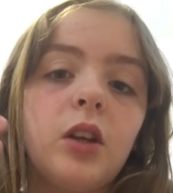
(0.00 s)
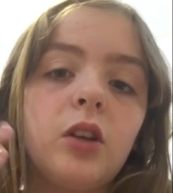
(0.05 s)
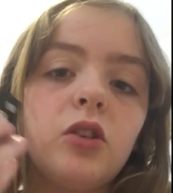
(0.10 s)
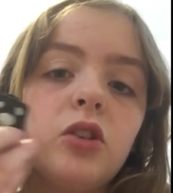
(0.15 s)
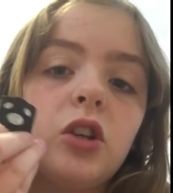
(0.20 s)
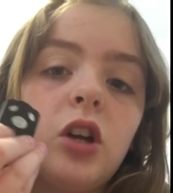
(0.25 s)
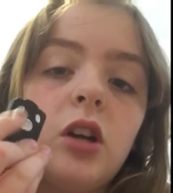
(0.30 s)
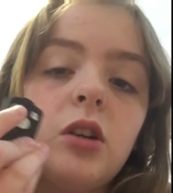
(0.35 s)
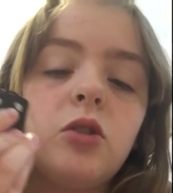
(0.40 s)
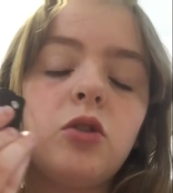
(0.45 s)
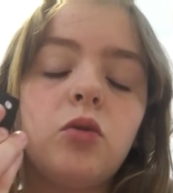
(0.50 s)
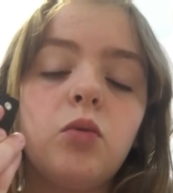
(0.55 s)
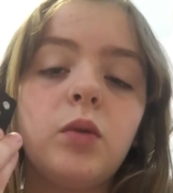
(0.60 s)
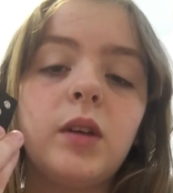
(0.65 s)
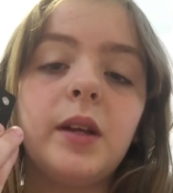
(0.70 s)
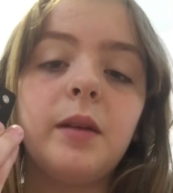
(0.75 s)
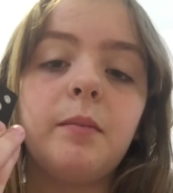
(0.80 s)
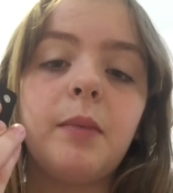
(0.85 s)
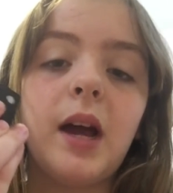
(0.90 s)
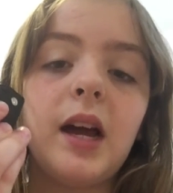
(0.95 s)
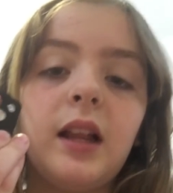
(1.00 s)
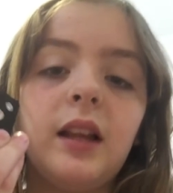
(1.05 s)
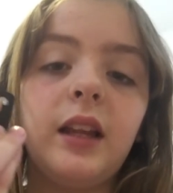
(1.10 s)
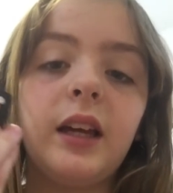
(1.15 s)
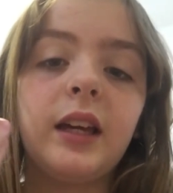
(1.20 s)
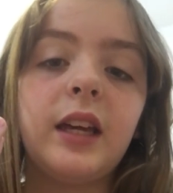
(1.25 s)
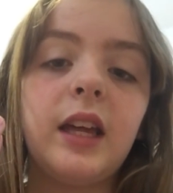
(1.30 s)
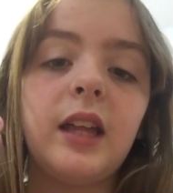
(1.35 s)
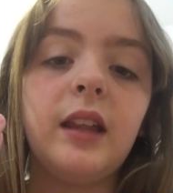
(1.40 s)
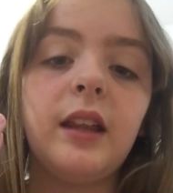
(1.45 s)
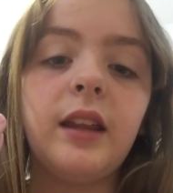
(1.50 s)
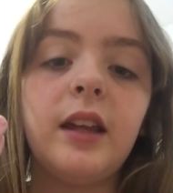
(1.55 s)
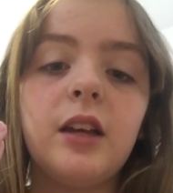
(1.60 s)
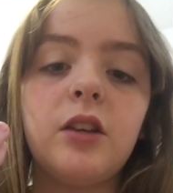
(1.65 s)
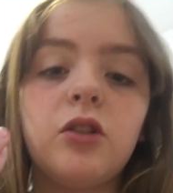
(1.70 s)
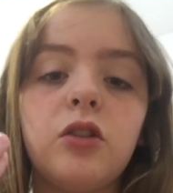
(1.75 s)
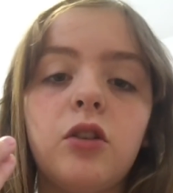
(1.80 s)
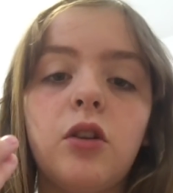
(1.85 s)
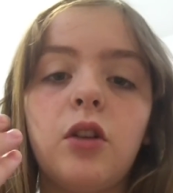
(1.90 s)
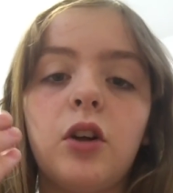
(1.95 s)
just by clicking this,
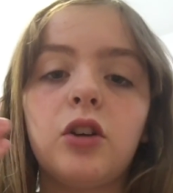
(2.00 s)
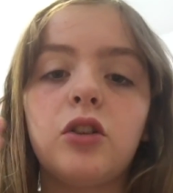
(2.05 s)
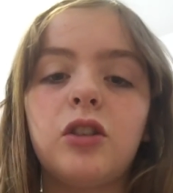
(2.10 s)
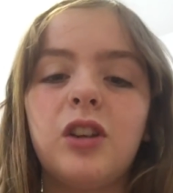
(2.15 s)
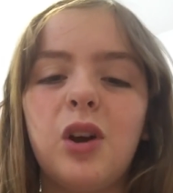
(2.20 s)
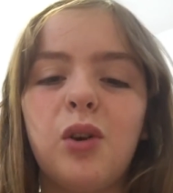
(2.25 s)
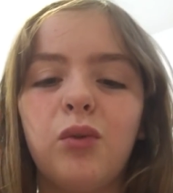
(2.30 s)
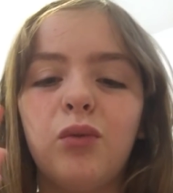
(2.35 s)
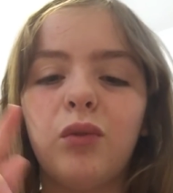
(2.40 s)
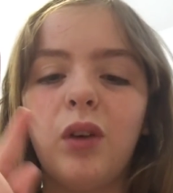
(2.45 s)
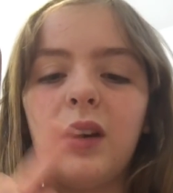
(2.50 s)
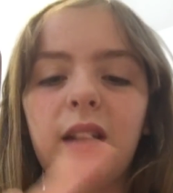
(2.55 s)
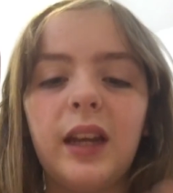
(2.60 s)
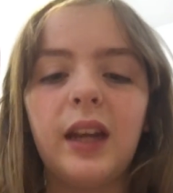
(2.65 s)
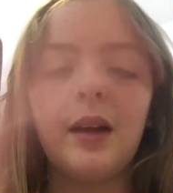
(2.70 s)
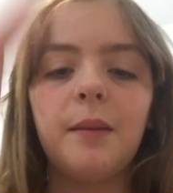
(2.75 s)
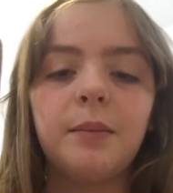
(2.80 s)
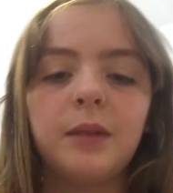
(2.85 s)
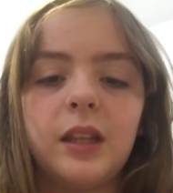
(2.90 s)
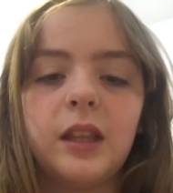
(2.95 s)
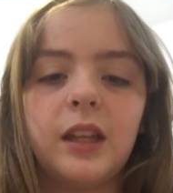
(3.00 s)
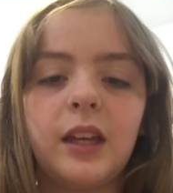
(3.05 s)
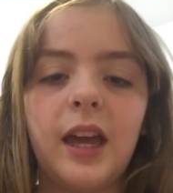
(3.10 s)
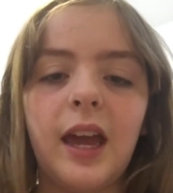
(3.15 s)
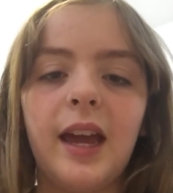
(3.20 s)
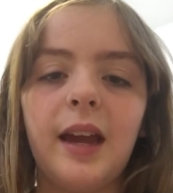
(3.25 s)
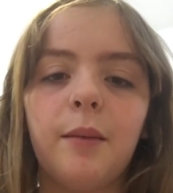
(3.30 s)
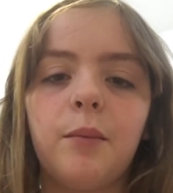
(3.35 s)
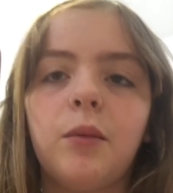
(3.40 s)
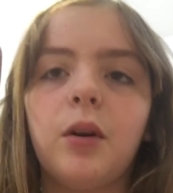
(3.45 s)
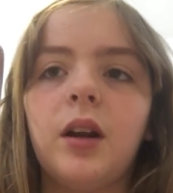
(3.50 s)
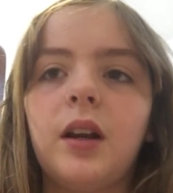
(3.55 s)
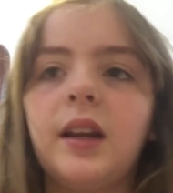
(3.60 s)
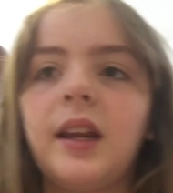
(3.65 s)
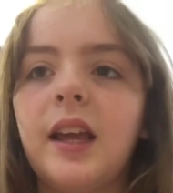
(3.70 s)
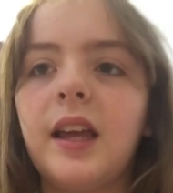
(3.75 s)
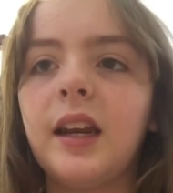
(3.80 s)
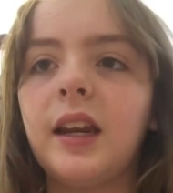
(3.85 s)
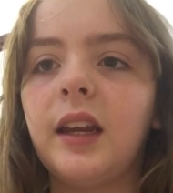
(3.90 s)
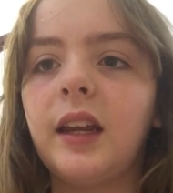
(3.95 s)
so there's no running up to the camera and
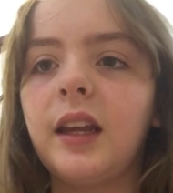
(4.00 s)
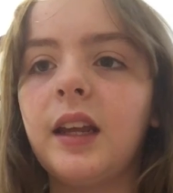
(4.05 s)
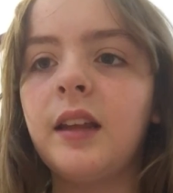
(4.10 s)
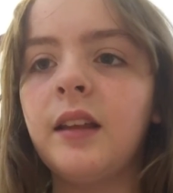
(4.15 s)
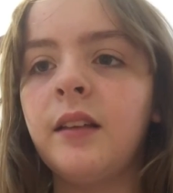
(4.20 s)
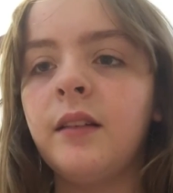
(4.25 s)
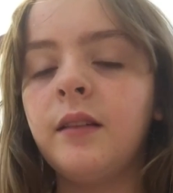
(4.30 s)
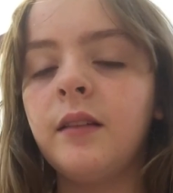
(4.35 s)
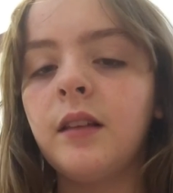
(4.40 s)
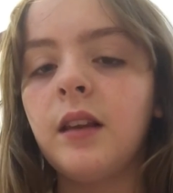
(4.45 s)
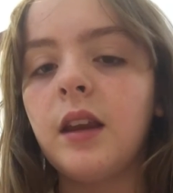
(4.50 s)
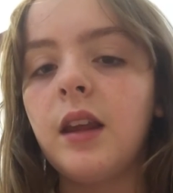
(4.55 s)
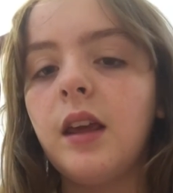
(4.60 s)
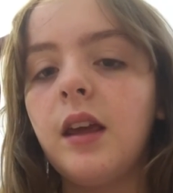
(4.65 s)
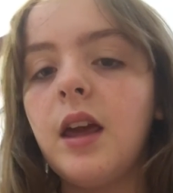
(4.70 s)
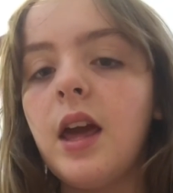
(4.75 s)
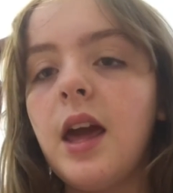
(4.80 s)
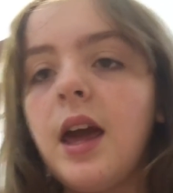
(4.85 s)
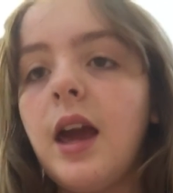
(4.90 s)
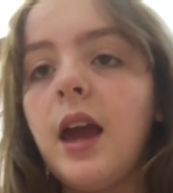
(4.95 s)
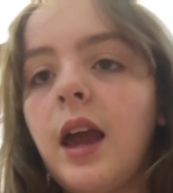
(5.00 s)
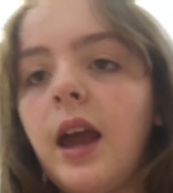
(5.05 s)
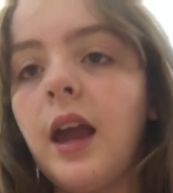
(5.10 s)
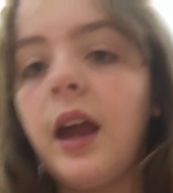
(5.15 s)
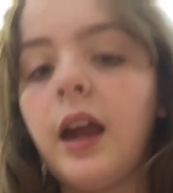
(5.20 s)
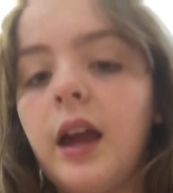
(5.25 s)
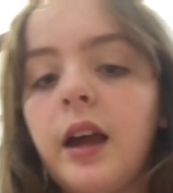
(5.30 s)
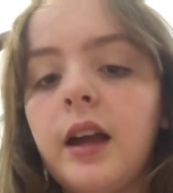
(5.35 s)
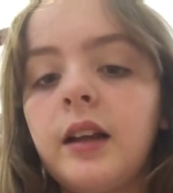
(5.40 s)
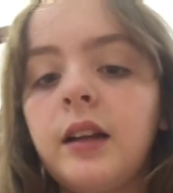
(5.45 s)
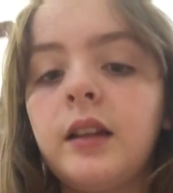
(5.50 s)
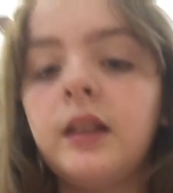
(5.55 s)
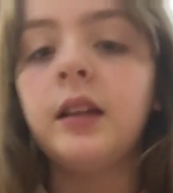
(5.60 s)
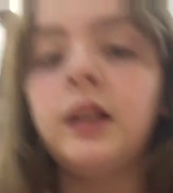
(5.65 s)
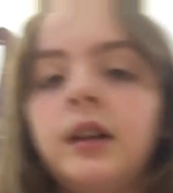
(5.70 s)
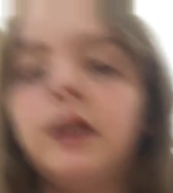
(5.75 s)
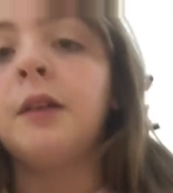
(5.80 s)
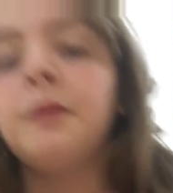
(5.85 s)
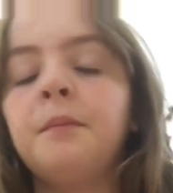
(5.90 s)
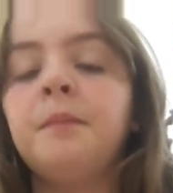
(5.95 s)
hitting it. And
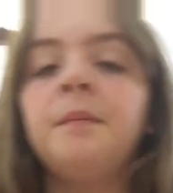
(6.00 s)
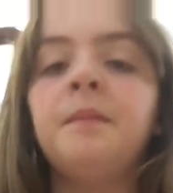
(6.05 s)
here,